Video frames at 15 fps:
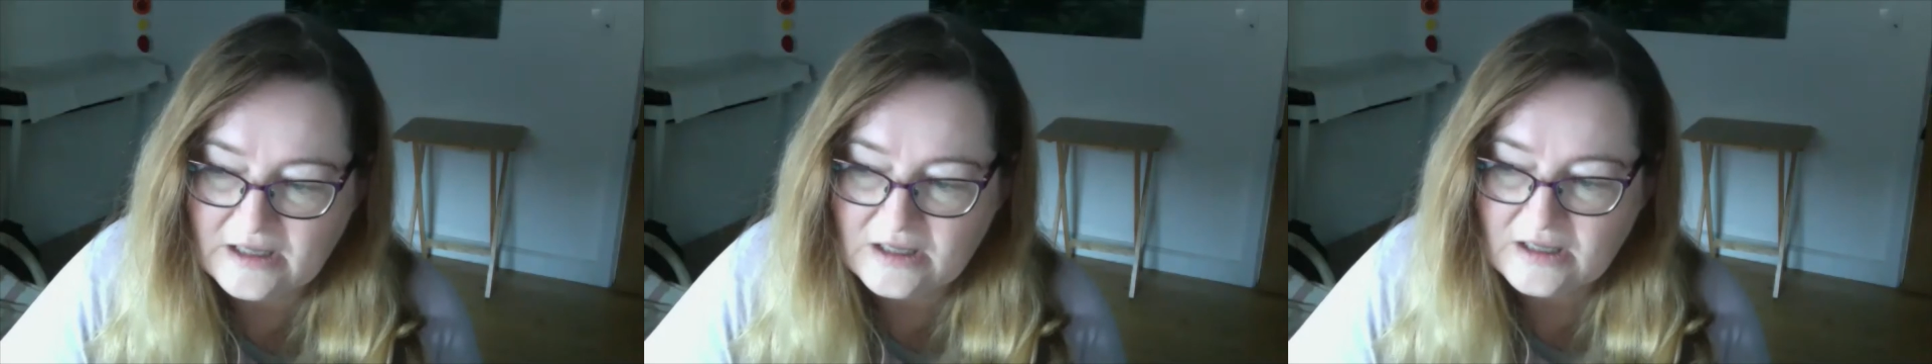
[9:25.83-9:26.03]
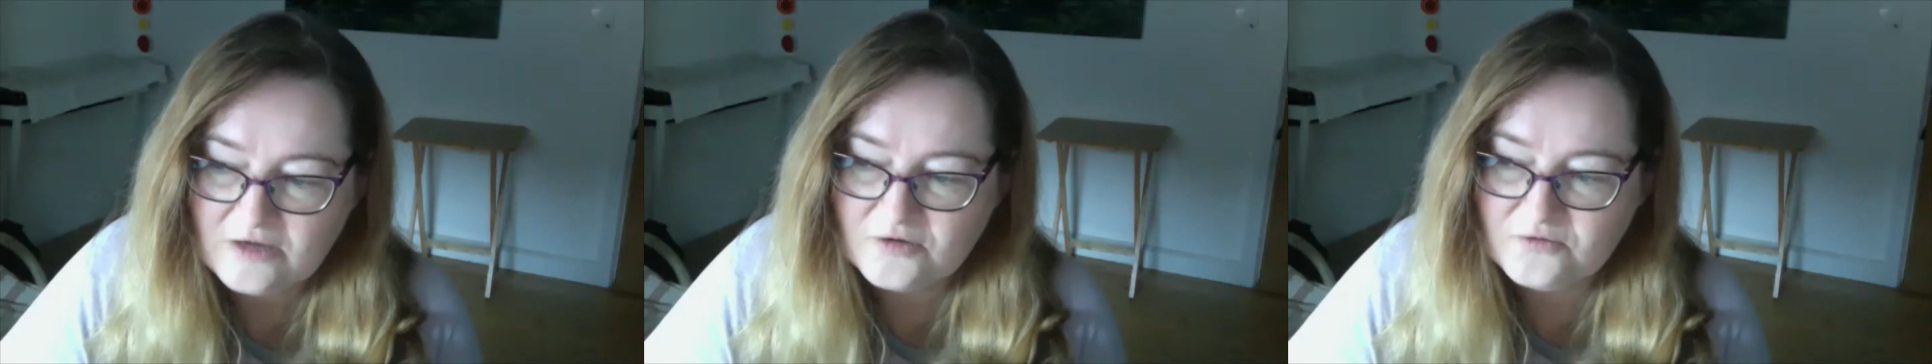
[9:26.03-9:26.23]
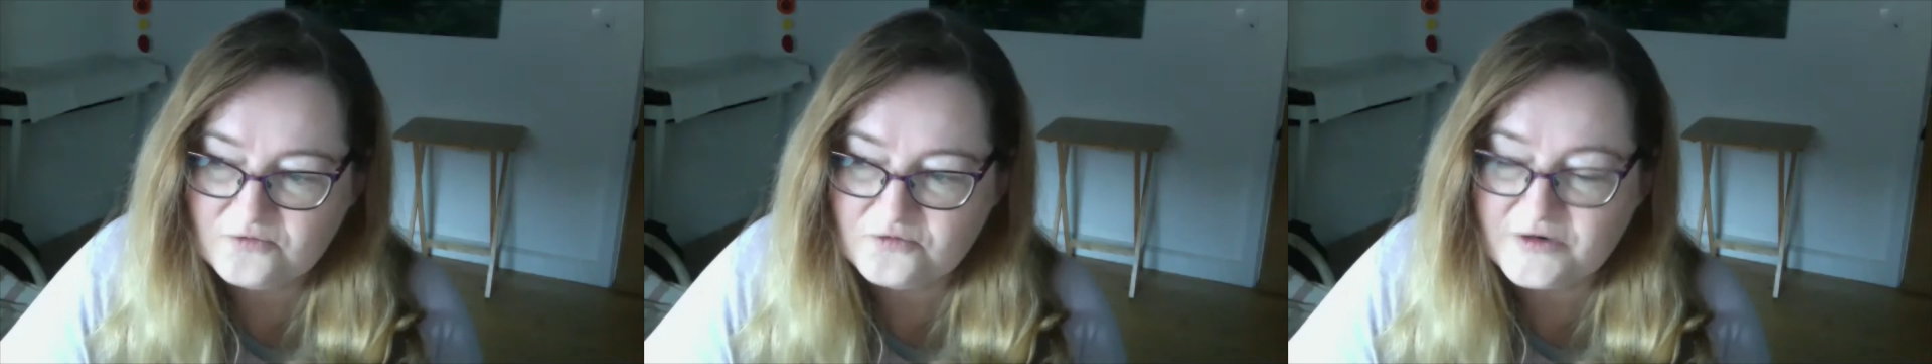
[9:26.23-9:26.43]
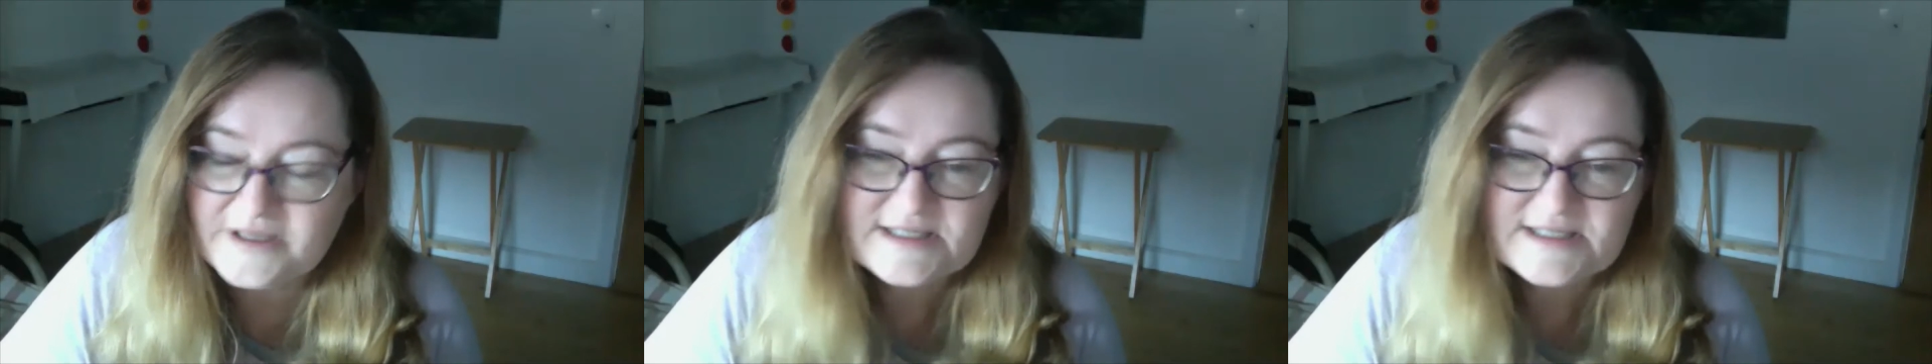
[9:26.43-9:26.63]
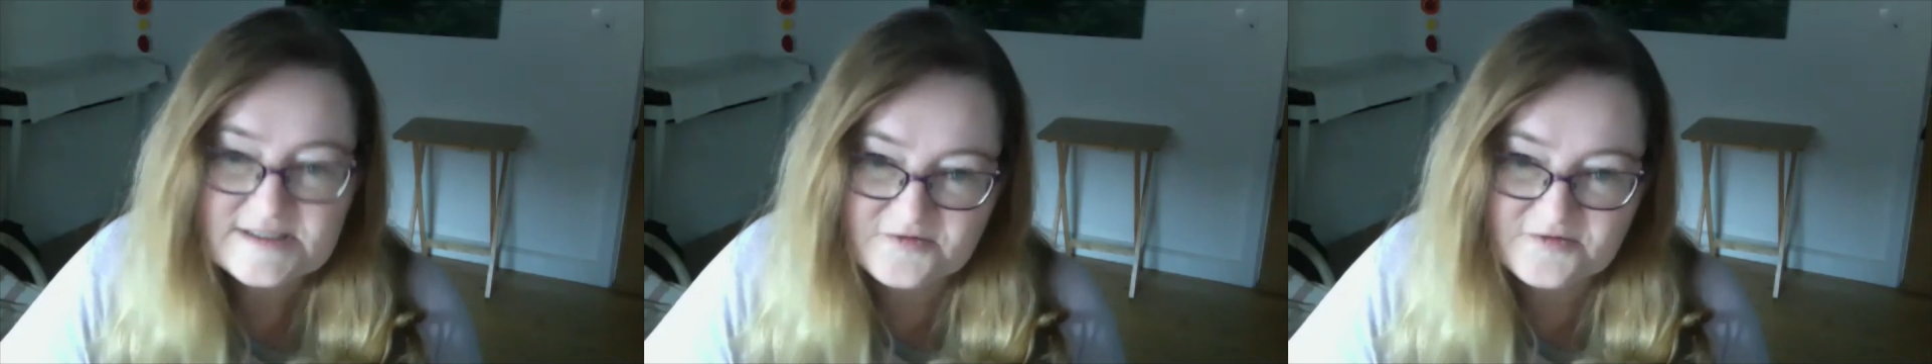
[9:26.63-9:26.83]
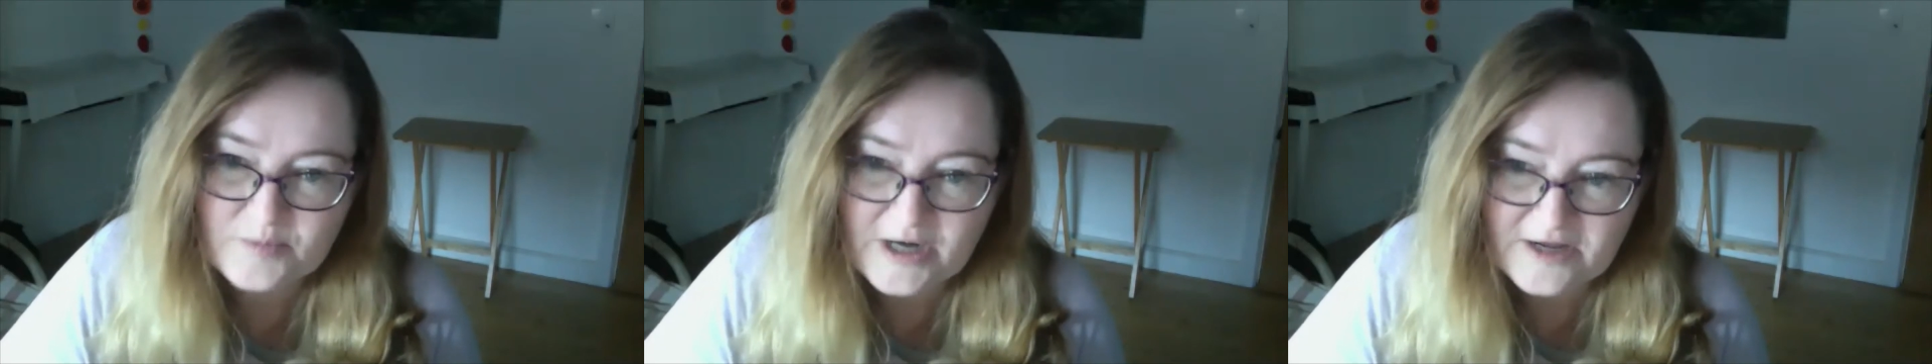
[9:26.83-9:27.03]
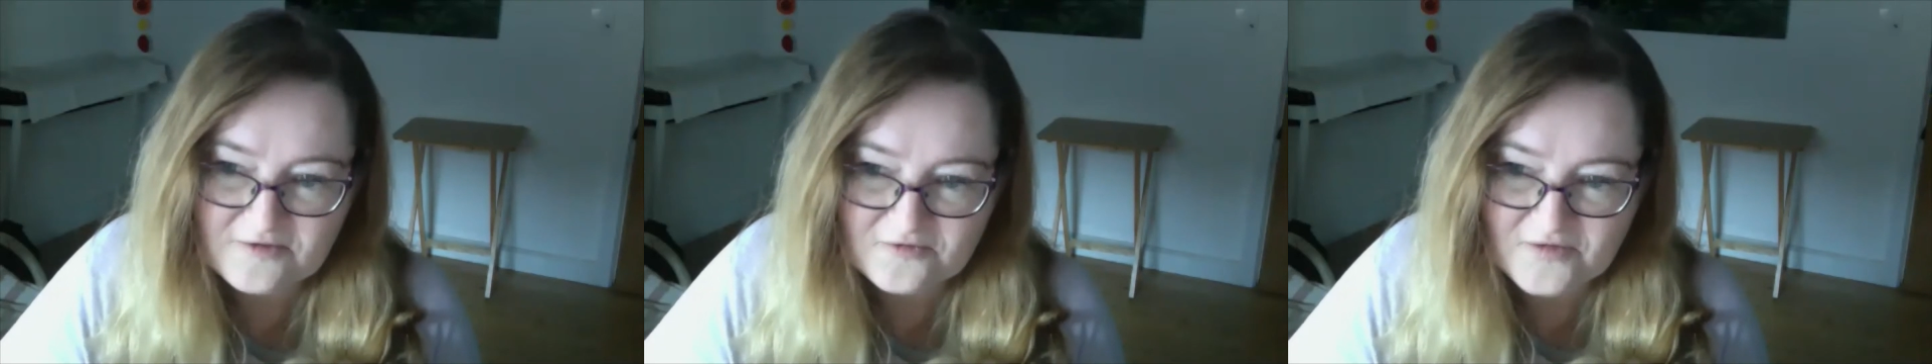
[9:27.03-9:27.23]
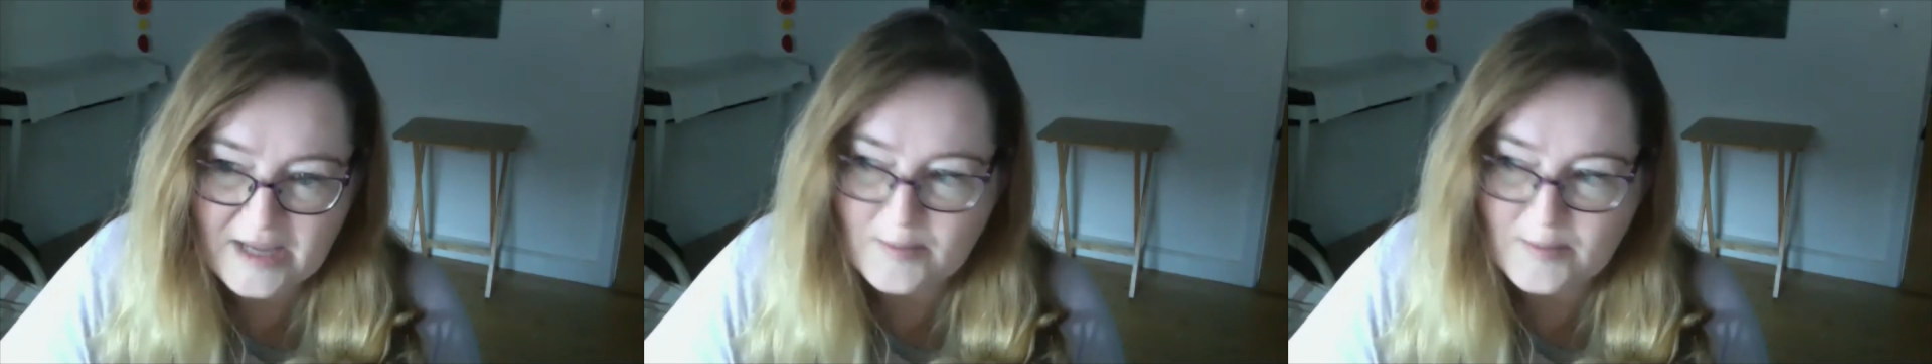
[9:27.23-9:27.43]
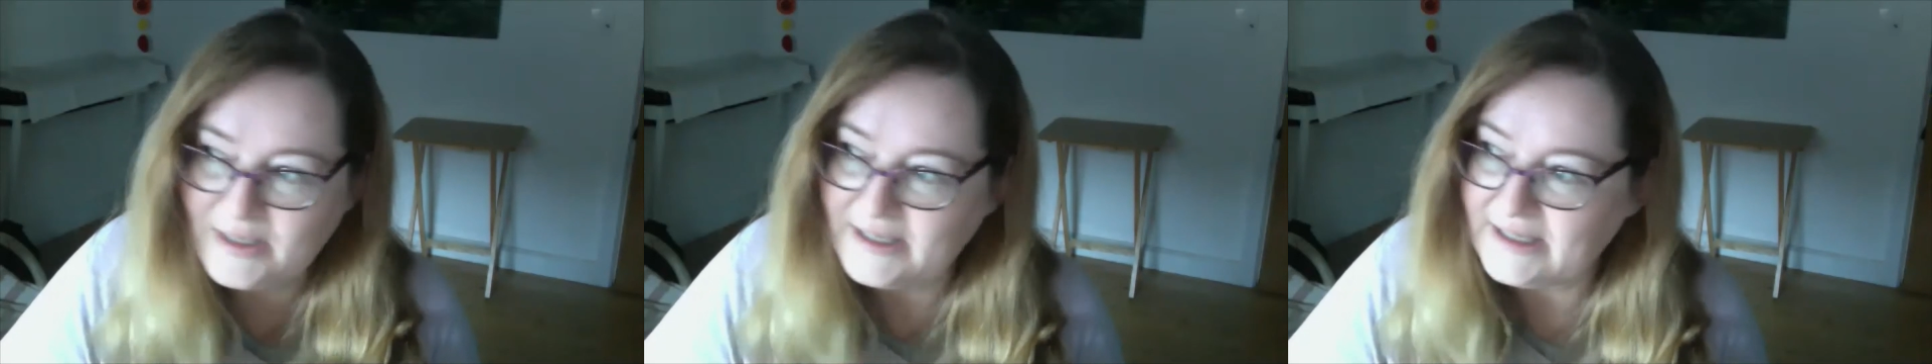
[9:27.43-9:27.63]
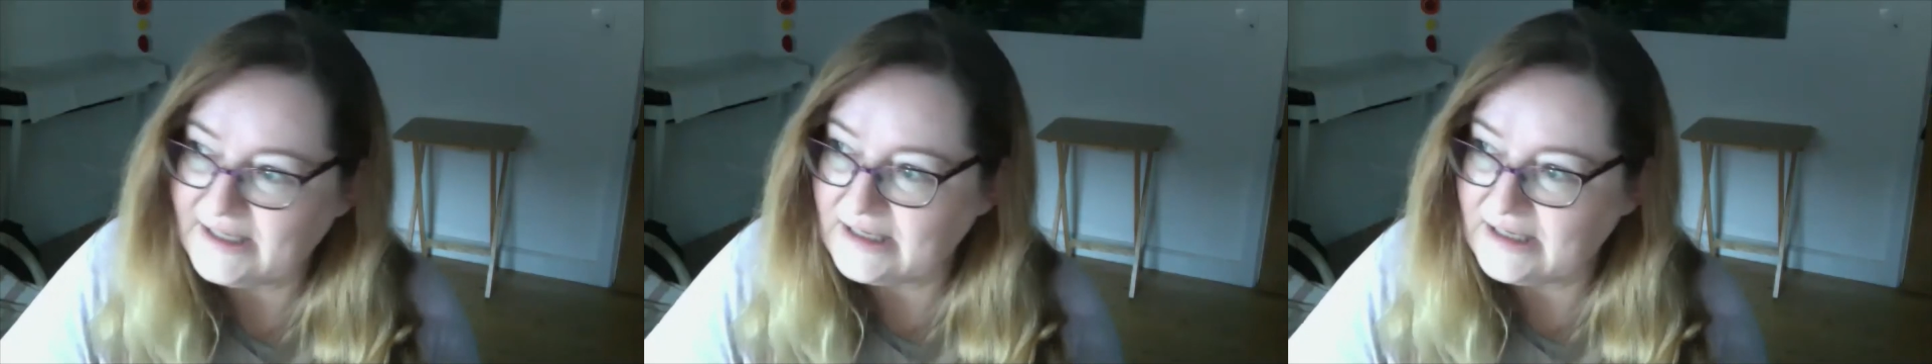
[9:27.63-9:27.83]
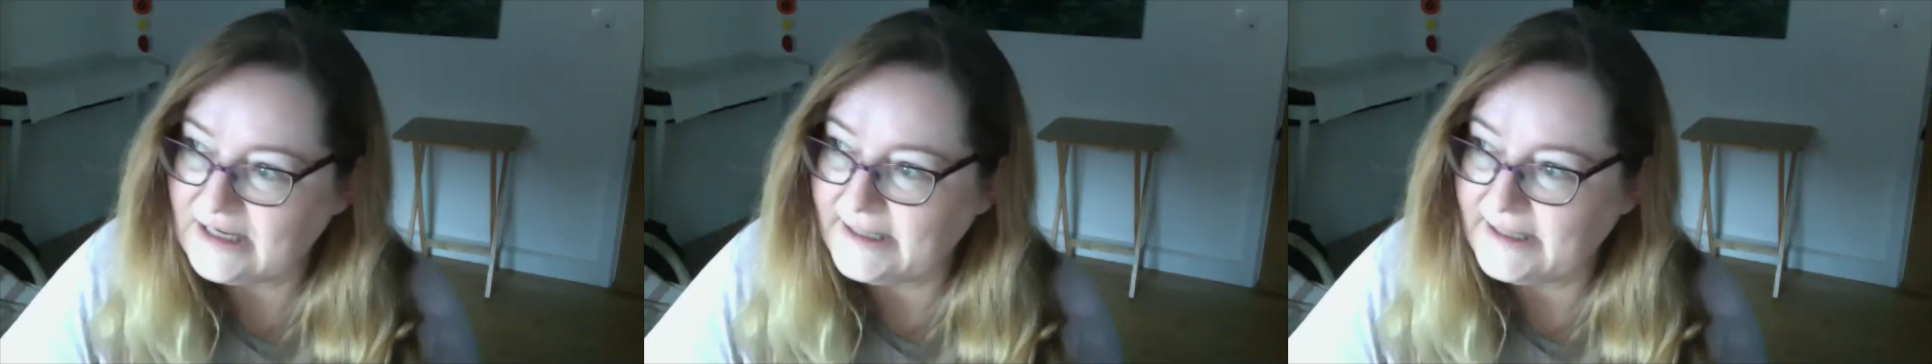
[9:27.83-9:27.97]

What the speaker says: friends of my family